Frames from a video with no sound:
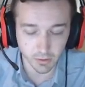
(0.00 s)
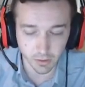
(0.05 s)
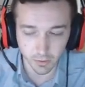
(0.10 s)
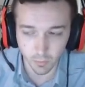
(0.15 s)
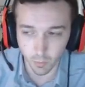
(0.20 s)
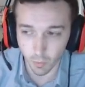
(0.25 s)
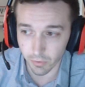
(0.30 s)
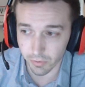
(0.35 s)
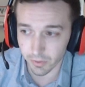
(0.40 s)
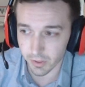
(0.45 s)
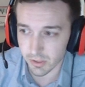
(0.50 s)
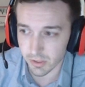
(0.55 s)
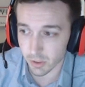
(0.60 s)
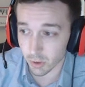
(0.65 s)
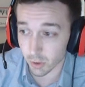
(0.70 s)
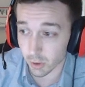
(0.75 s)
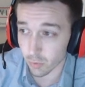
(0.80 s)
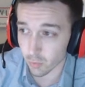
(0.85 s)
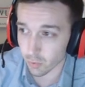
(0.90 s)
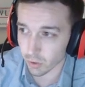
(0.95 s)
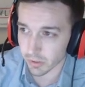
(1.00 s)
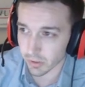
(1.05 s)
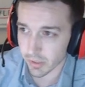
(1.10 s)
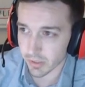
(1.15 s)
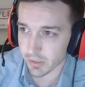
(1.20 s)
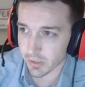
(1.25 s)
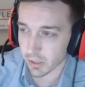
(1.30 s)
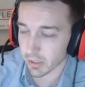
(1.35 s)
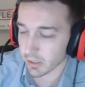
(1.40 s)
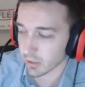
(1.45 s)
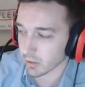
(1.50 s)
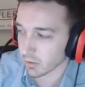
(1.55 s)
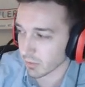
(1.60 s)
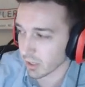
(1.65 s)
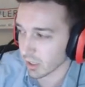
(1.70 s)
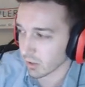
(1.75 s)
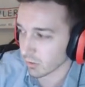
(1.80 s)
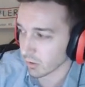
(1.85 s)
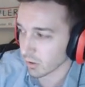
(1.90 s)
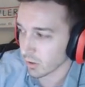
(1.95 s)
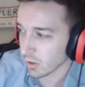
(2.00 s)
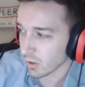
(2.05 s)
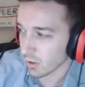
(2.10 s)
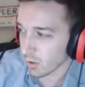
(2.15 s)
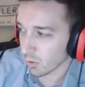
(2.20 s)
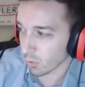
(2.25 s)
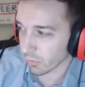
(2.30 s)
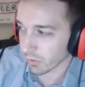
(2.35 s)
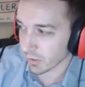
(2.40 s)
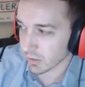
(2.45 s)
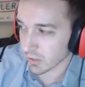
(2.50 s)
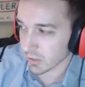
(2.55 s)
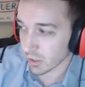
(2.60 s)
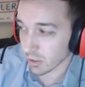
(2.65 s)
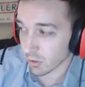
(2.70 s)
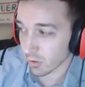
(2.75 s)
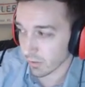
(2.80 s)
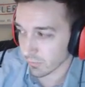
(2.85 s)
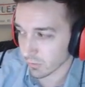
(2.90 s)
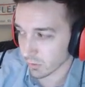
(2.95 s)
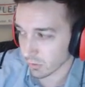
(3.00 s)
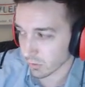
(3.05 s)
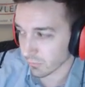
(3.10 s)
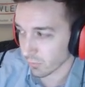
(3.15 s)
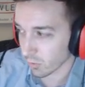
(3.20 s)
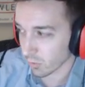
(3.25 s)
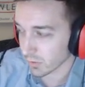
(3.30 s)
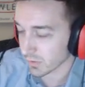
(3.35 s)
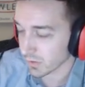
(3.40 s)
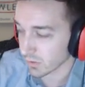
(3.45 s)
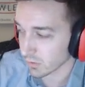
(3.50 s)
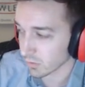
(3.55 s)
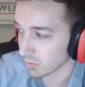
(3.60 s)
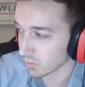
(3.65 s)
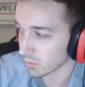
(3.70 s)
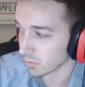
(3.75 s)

Like, what things are you really excited about, or things that you have to look forward to?